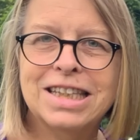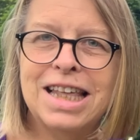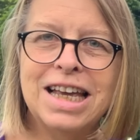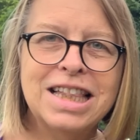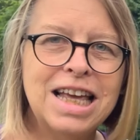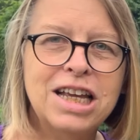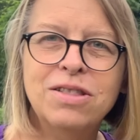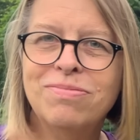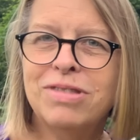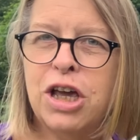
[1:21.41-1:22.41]

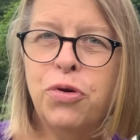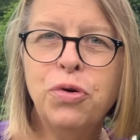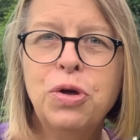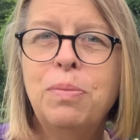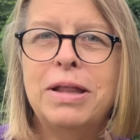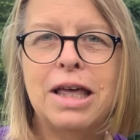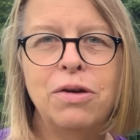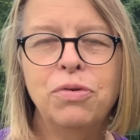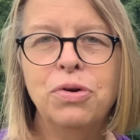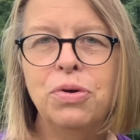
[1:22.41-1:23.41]
they grew, but they
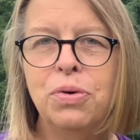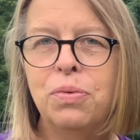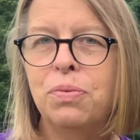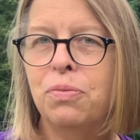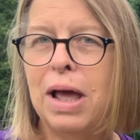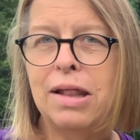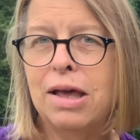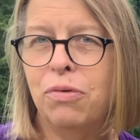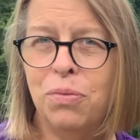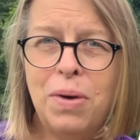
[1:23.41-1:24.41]
grew, and they
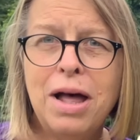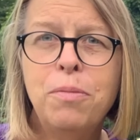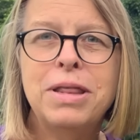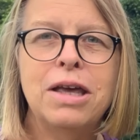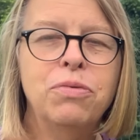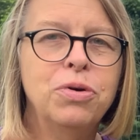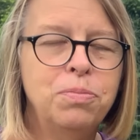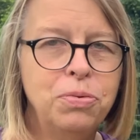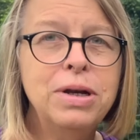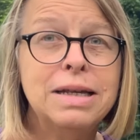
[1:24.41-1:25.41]
grew well, but they grew
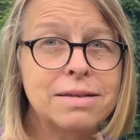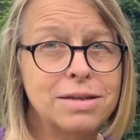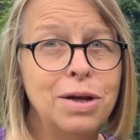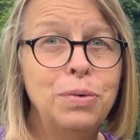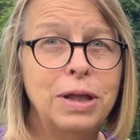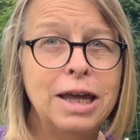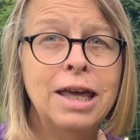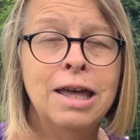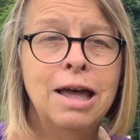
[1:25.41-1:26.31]
pretty slowly.